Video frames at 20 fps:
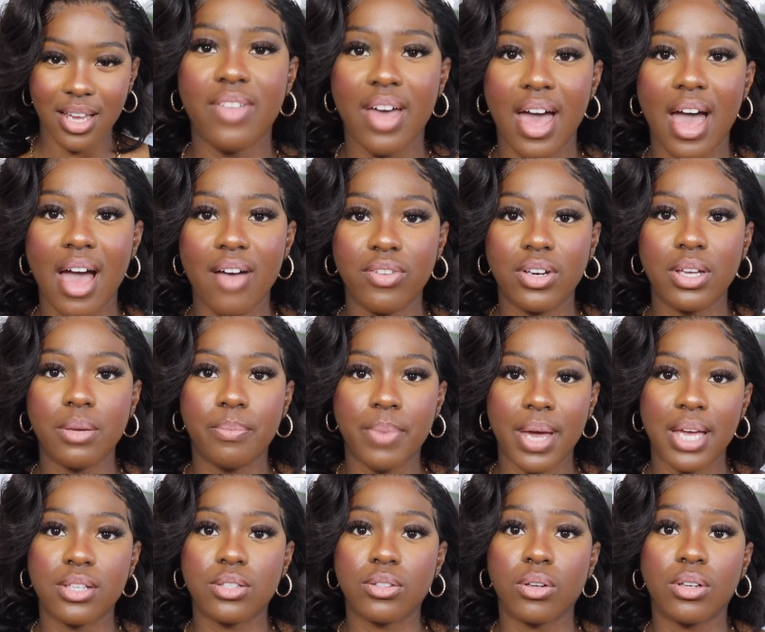They're heavily
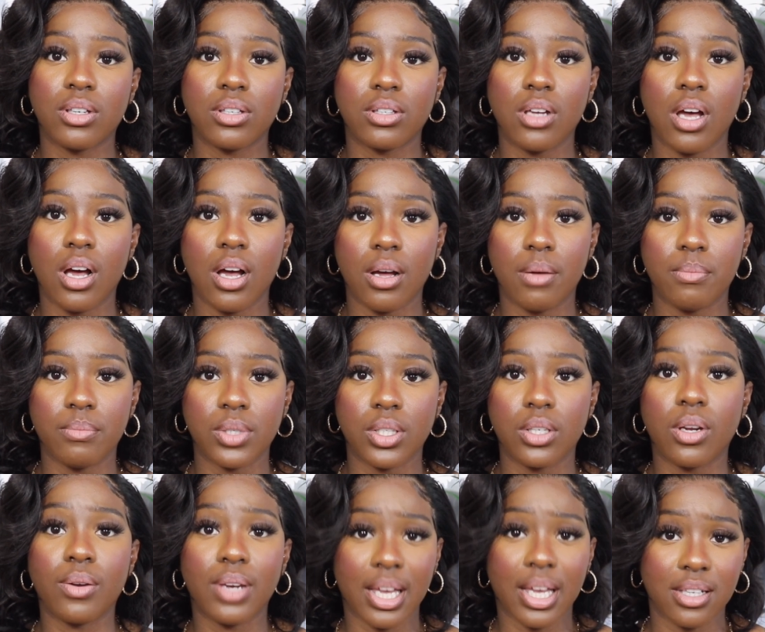based on you
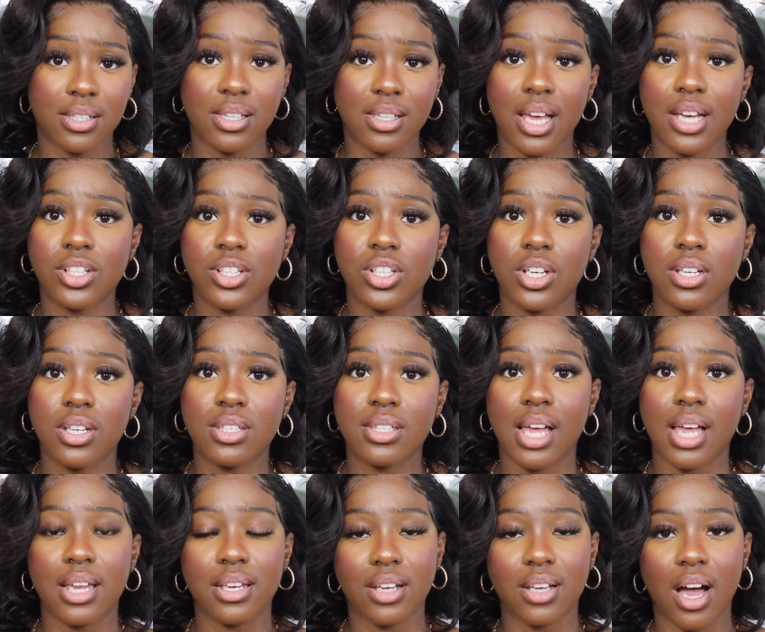know, legislations,
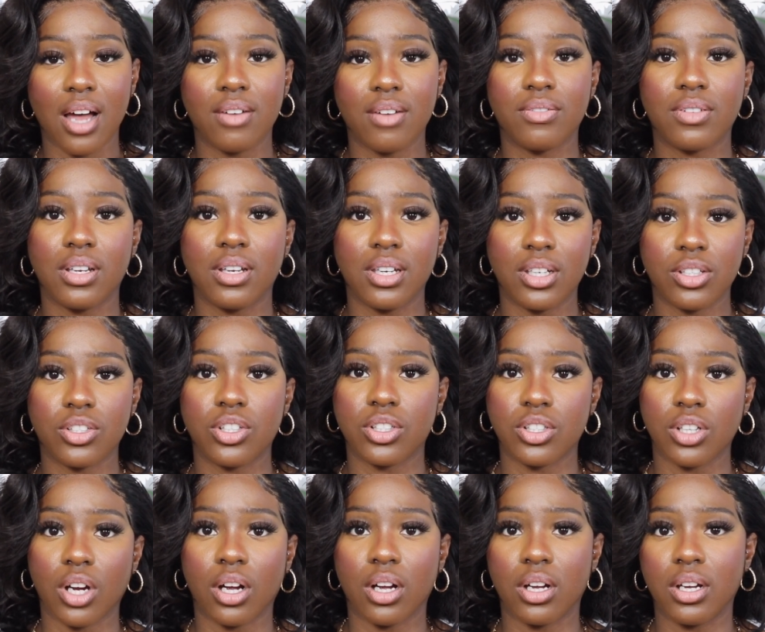and kind of the
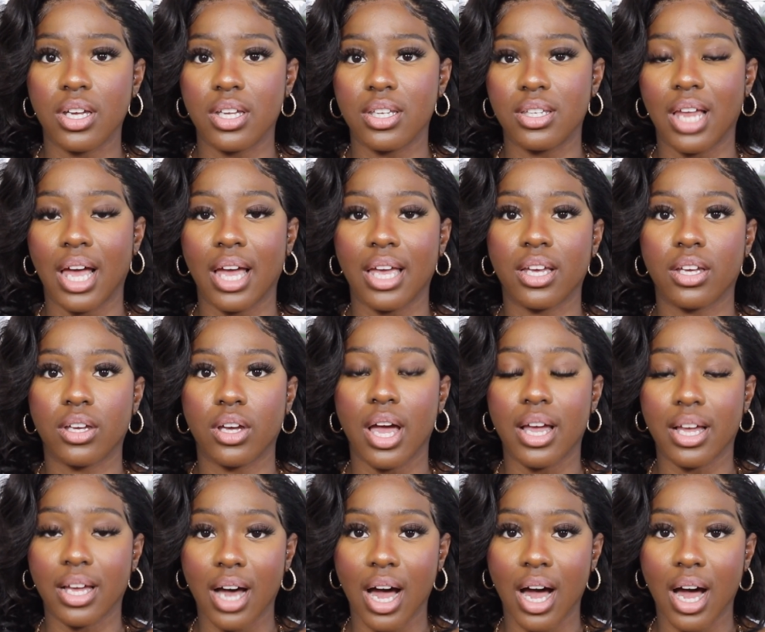literature, like, and